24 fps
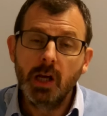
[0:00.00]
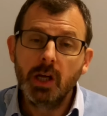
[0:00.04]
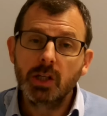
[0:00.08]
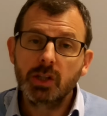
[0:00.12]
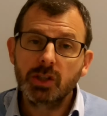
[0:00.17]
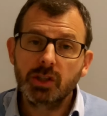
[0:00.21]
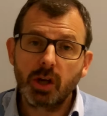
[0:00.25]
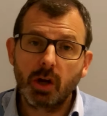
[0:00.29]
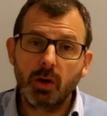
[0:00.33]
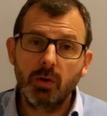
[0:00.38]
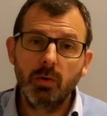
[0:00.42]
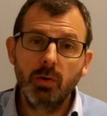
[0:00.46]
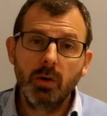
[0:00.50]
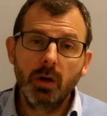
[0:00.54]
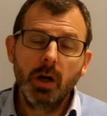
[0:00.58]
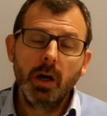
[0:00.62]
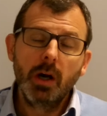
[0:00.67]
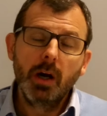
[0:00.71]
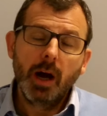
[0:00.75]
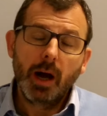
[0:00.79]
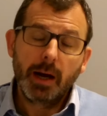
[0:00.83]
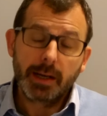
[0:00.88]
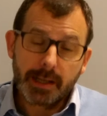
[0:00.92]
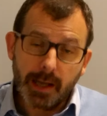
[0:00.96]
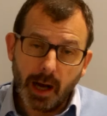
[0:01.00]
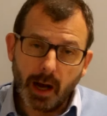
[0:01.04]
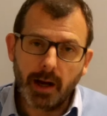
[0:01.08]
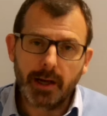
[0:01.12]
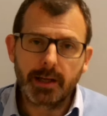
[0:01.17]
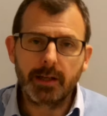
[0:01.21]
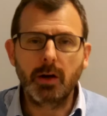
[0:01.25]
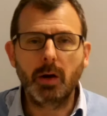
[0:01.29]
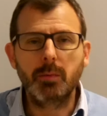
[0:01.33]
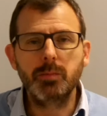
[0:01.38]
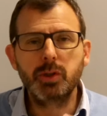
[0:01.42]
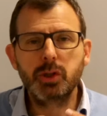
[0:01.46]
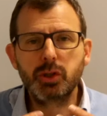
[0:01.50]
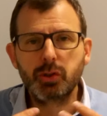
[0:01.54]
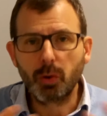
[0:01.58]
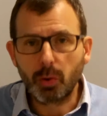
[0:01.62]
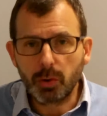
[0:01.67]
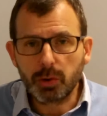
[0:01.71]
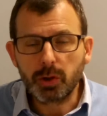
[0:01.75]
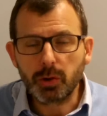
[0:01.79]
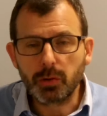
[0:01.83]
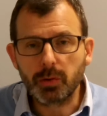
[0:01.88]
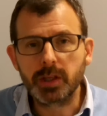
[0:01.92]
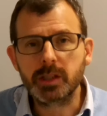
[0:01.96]
So again, I'm
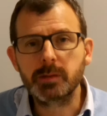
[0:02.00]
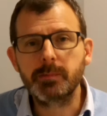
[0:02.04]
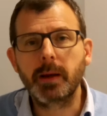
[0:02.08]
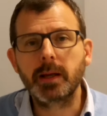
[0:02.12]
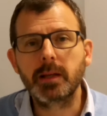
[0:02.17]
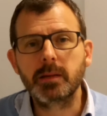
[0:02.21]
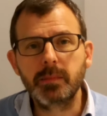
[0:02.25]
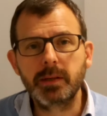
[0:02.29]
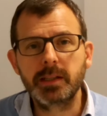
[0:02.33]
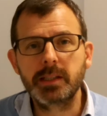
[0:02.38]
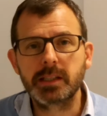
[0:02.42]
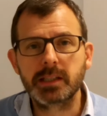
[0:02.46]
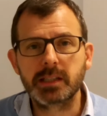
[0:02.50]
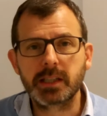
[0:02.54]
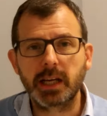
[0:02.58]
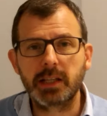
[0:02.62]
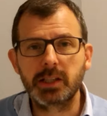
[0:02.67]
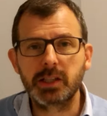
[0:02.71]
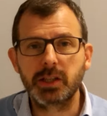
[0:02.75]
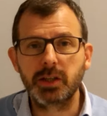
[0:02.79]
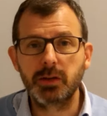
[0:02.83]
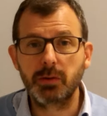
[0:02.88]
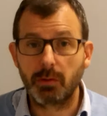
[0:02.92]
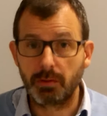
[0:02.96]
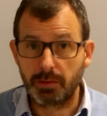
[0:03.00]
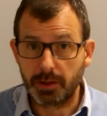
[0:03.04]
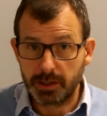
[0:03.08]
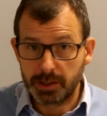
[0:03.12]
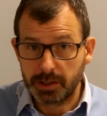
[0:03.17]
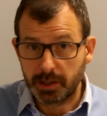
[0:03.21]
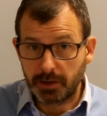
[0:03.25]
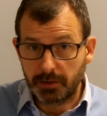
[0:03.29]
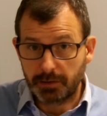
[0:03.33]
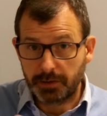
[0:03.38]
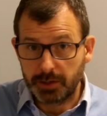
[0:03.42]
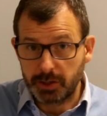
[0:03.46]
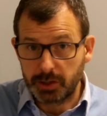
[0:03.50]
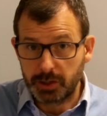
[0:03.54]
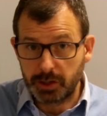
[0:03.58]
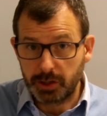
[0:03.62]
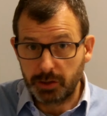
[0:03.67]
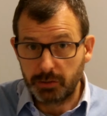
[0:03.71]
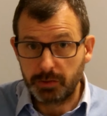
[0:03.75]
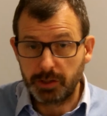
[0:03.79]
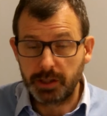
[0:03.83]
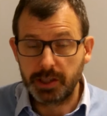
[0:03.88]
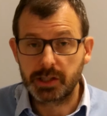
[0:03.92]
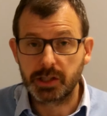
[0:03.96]
sure you're expecting me to say to you, these are the things that
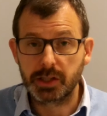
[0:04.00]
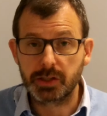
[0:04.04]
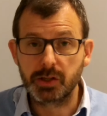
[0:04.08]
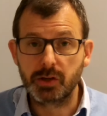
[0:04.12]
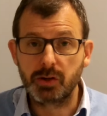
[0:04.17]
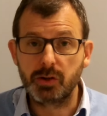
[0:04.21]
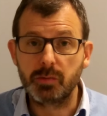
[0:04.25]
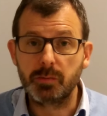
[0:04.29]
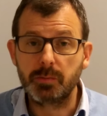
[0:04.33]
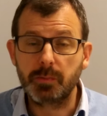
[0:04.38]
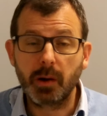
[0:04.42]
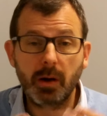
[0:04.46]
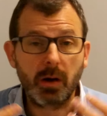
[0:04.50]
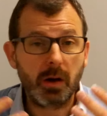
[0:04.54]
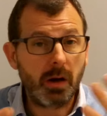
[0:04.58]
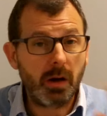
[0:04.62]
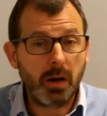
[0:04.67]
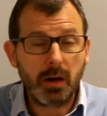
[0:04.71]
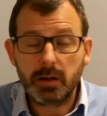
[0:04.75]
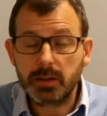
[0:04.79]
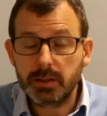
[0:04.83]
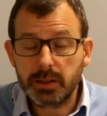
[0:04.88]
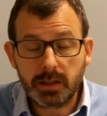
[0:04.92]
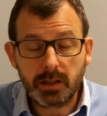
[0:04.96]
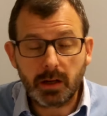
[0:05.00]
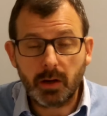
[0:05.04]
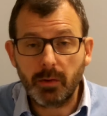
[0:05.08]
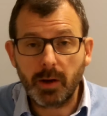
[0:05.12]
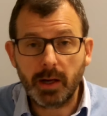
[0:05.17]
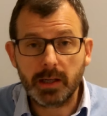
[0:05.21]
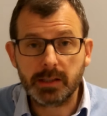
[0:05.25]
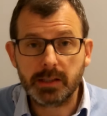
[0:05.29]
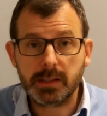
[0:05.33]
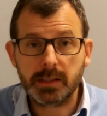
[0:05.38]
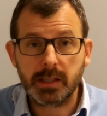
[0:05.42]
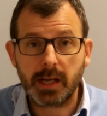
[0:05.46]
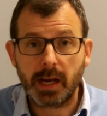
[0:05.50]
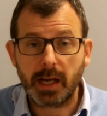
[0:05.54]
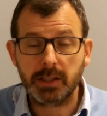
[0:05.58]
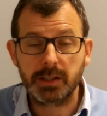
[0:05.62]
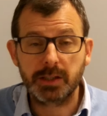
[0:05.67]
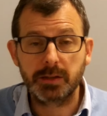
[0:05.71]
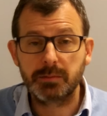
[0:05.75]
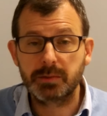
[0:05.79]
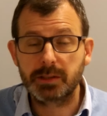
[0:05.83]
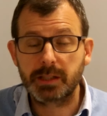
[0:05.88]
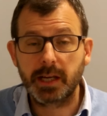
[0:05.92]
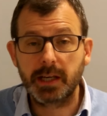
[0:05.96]
you need to do. But, you know, as
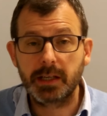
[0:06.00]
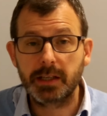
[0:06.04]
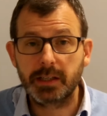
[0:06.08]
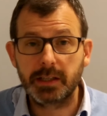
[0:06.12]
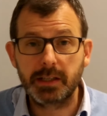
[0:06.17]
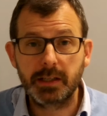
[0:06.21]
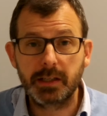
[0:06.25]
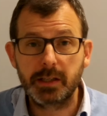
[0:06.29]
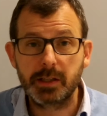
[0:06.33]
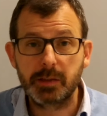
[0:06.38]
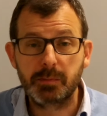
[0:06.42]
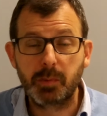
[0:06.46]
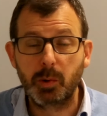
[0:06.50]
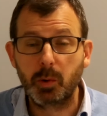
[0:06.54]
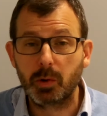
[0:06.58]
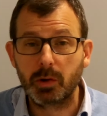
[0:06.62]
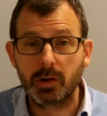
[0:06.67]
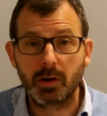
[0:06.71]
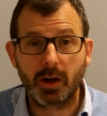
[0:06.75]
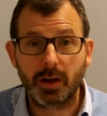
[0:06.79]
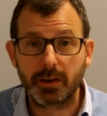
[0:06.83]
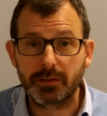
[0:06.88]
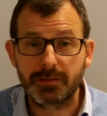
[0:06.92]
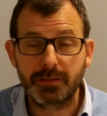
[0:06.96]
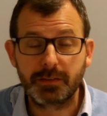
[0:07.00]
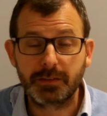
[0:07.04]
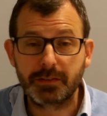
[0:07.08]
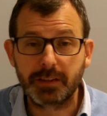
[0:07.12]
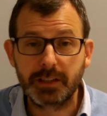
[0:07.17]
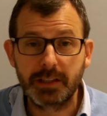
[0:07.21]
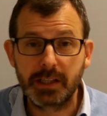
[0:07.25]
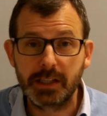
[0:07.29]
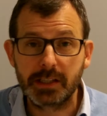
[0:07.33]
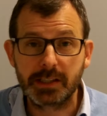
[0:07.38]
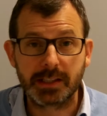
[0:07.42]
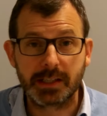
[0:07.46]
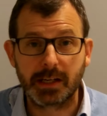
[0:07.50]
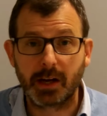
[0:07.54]
Hashim said in his book like 50 years